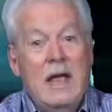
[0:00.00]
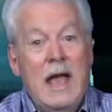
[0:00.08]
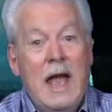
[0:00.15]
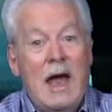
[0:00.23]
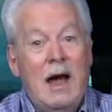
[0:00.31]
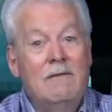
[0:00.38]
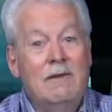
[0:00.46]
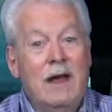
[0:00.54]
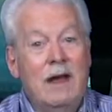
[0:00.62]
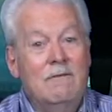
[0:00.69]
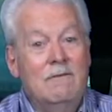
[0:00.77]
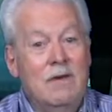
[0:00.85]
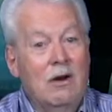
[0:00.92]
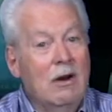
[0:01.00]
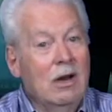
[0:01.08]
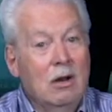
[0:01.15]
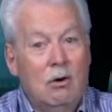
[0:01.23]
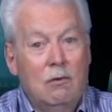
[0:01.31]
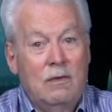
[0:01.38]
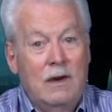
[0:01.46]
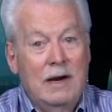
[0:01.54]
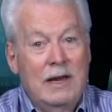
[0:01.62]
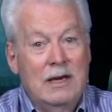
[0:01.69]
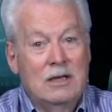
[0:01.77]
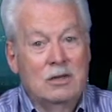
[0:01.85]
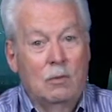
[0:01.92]
have a very low
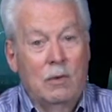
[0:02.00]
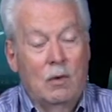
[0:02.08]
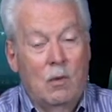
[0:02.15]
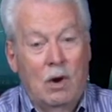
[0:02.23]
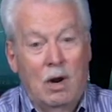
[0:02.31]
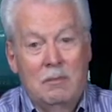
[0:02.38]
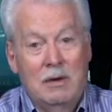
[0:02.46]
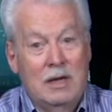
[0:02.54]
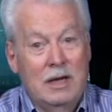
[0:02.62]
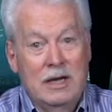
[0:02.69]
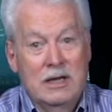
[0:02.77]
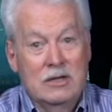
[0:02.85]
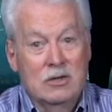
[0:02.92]
financial requirement to get